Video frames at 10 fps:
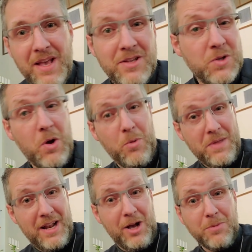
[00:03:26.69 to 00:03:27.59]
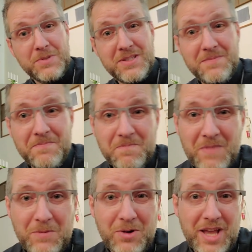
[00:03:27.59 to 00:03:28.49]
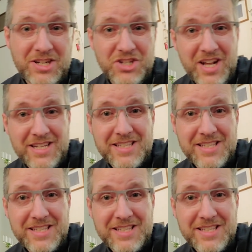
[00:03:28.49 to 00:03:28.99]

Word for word: So I hope that helps, and we'll catch you next